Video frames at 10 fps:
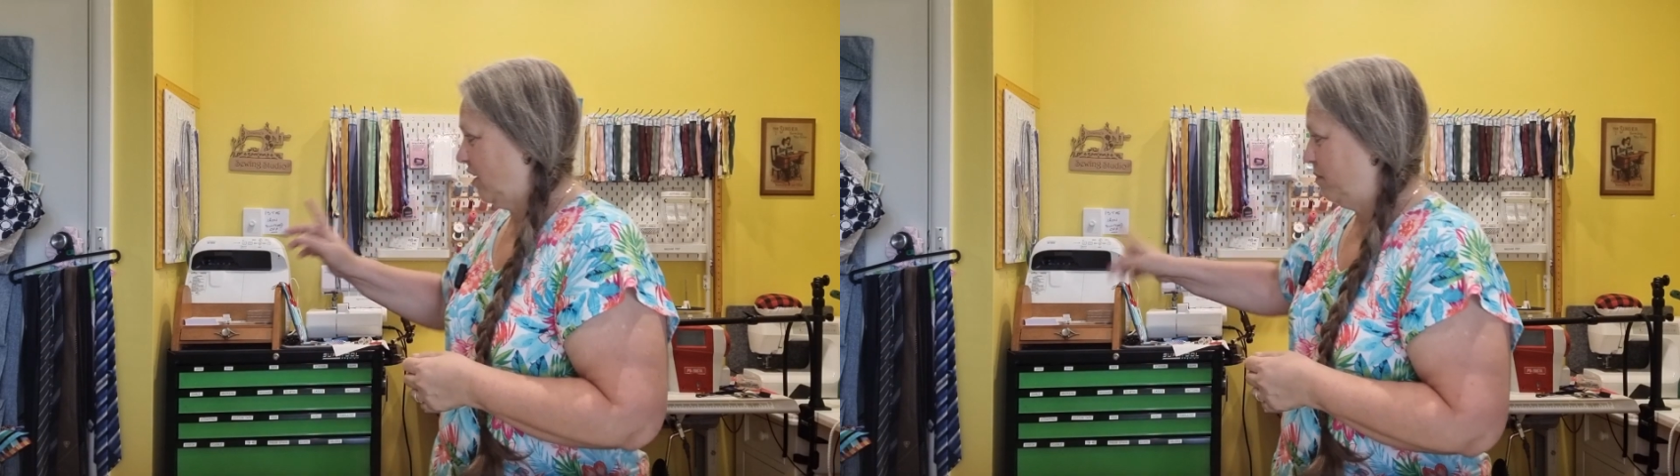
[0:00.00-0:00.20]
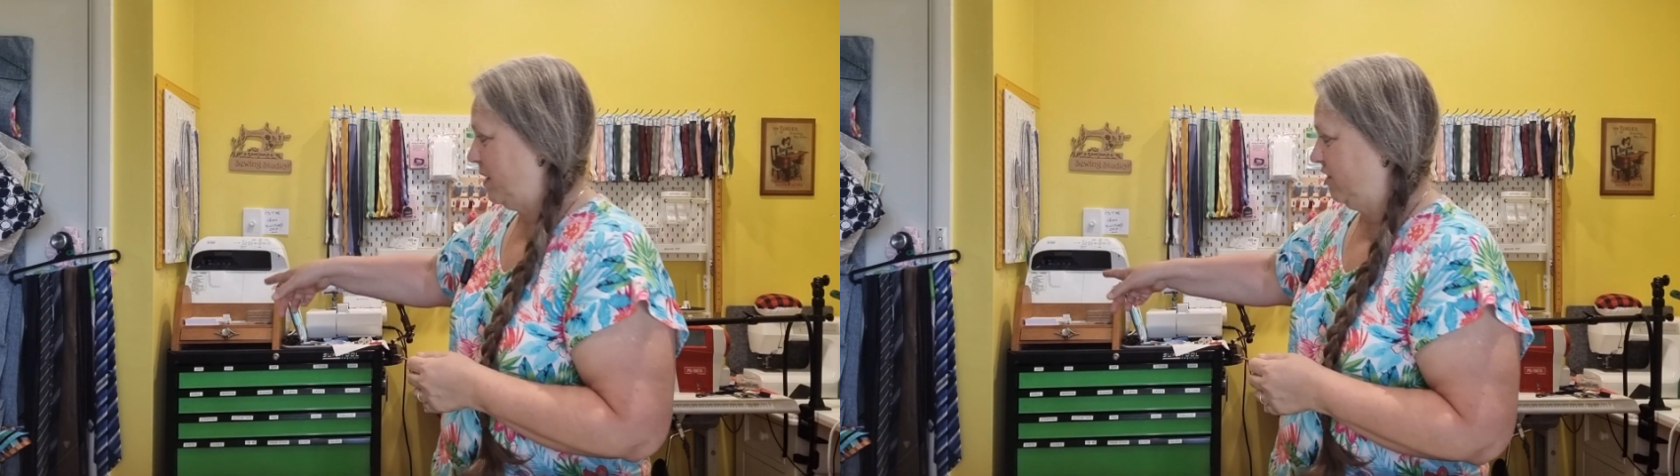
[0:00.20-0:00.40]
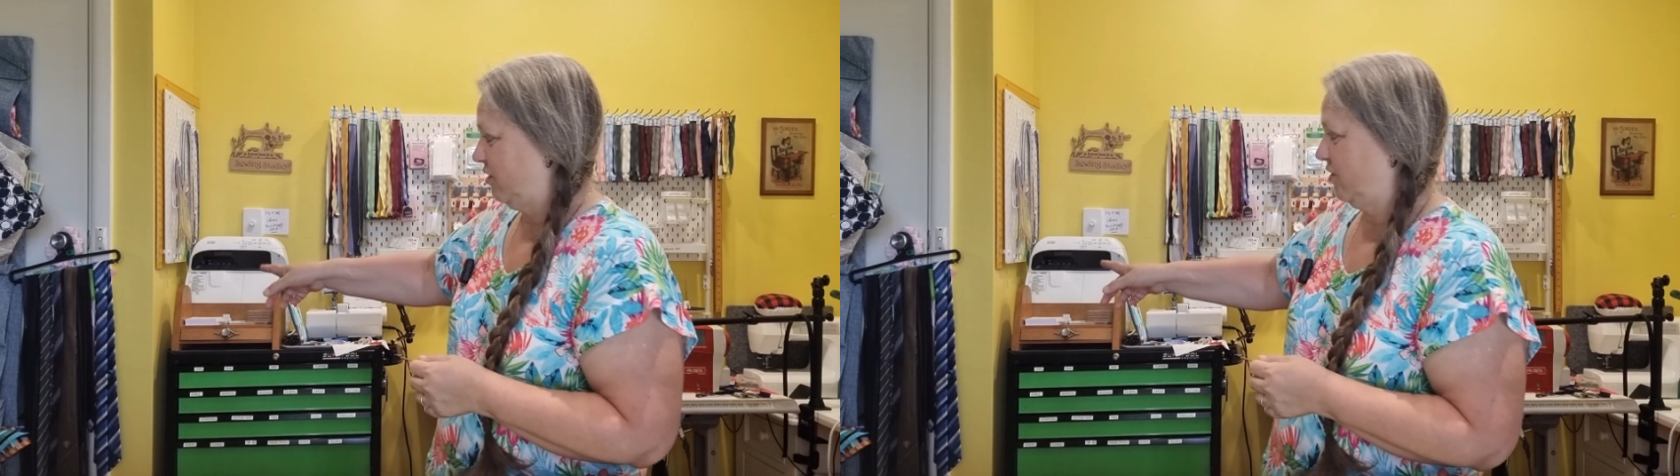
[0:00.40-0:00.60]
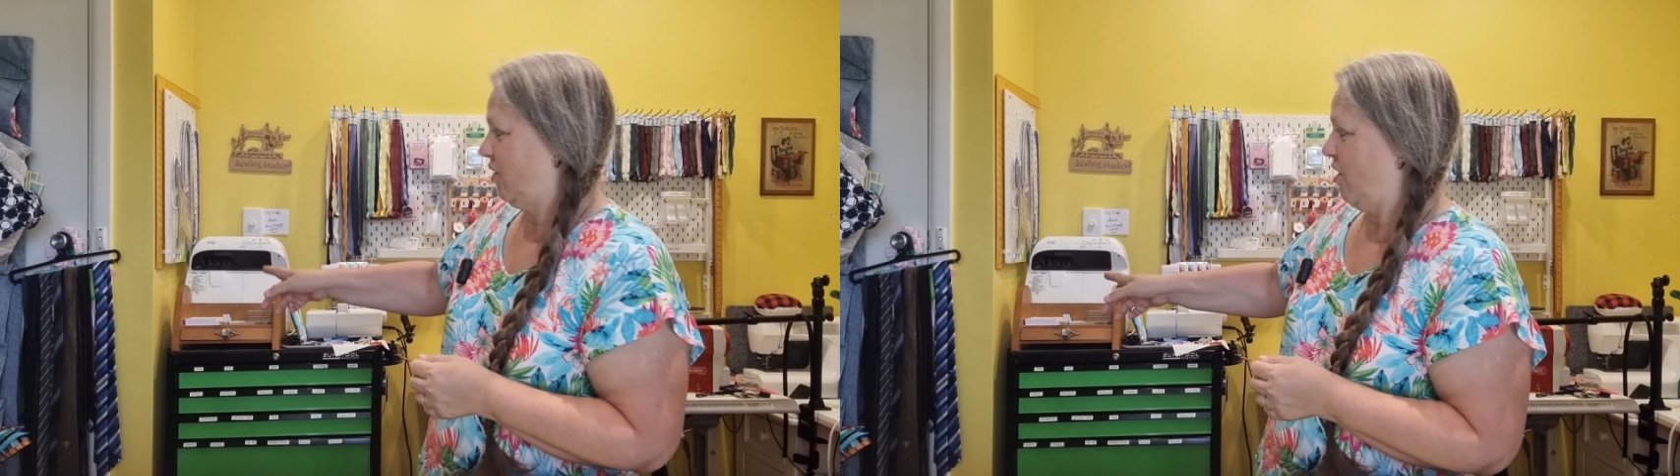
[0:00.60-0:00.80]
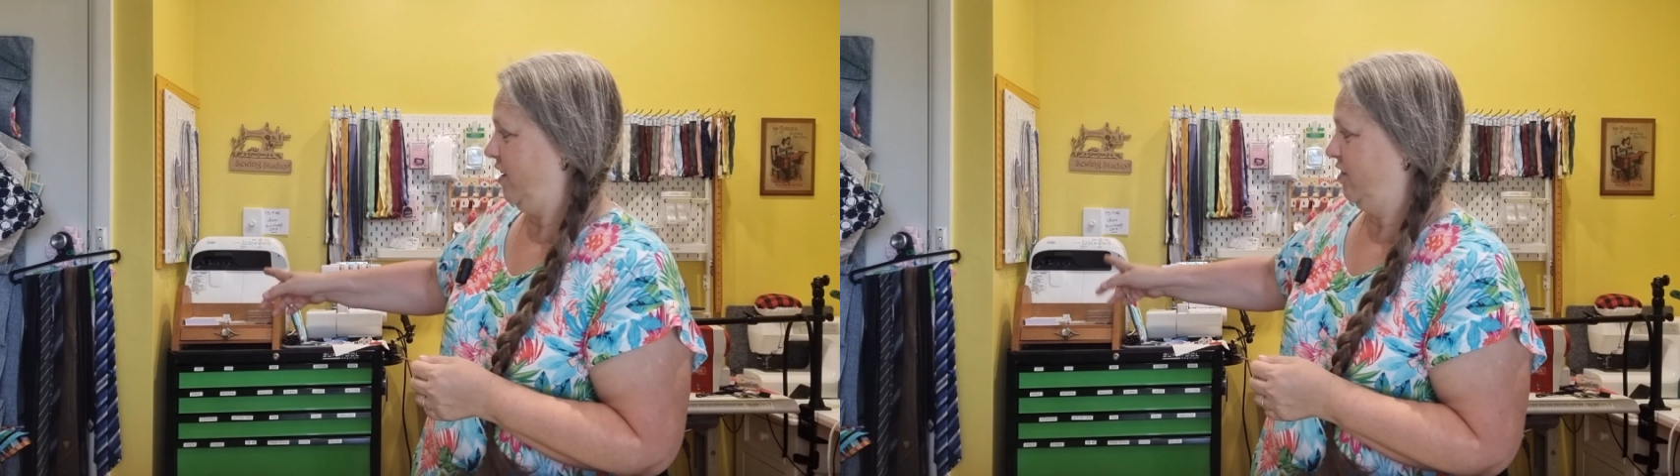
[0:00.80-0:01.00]
a bunch of
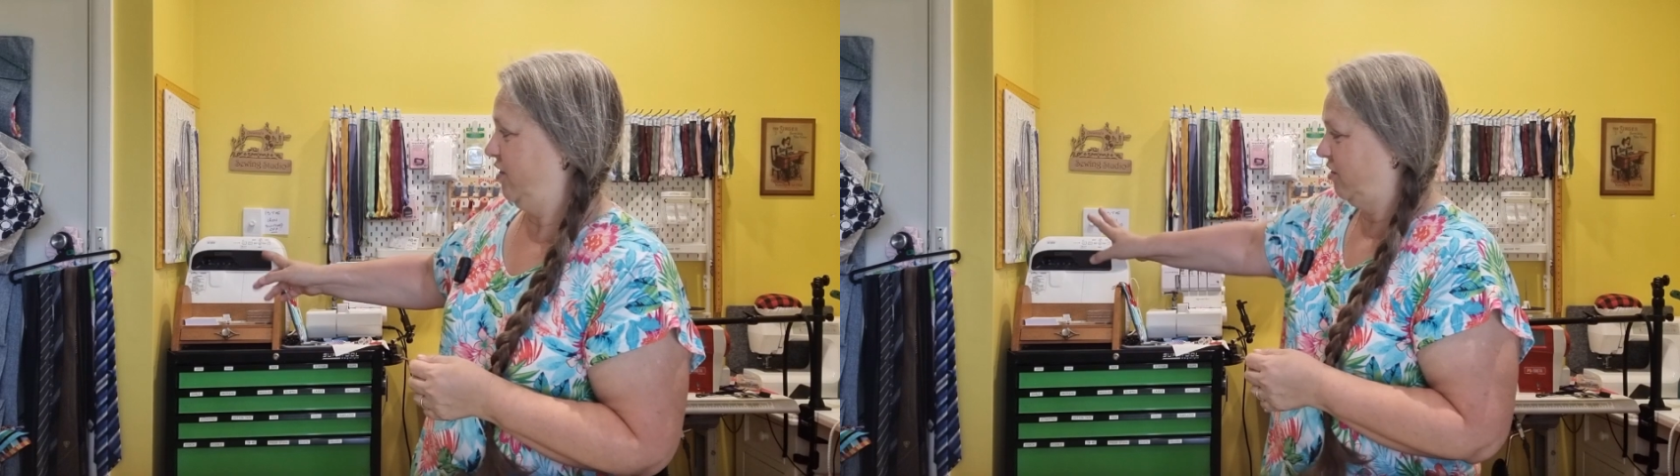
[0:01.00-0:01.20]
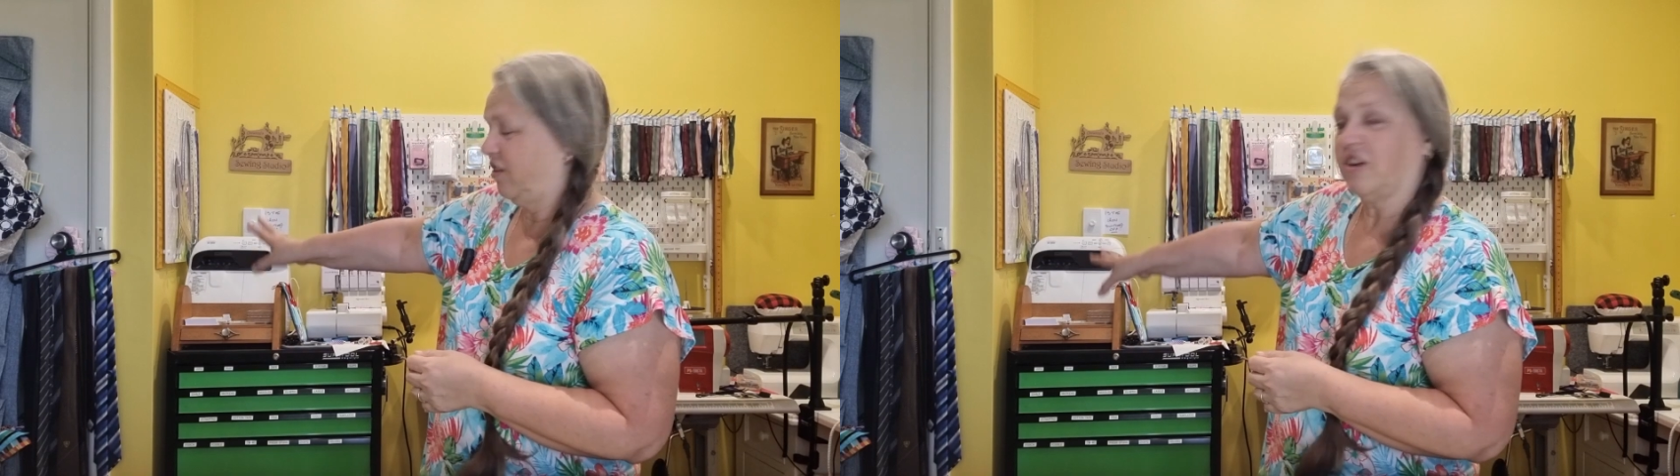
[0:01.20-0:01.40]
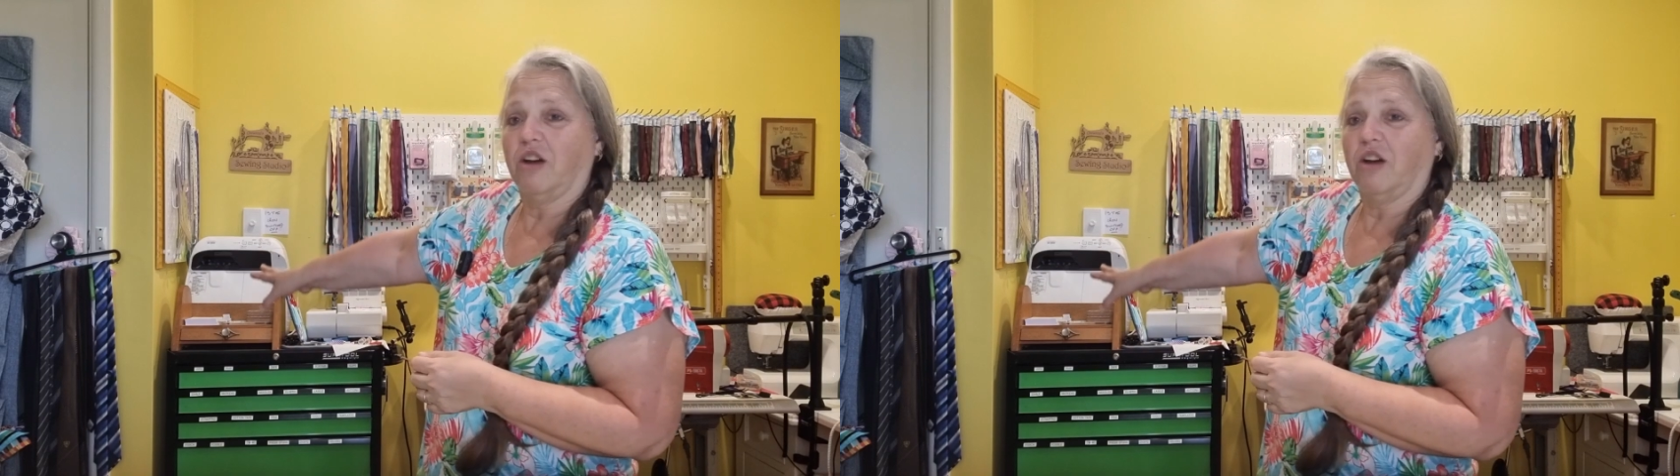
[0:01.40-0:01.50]
ties just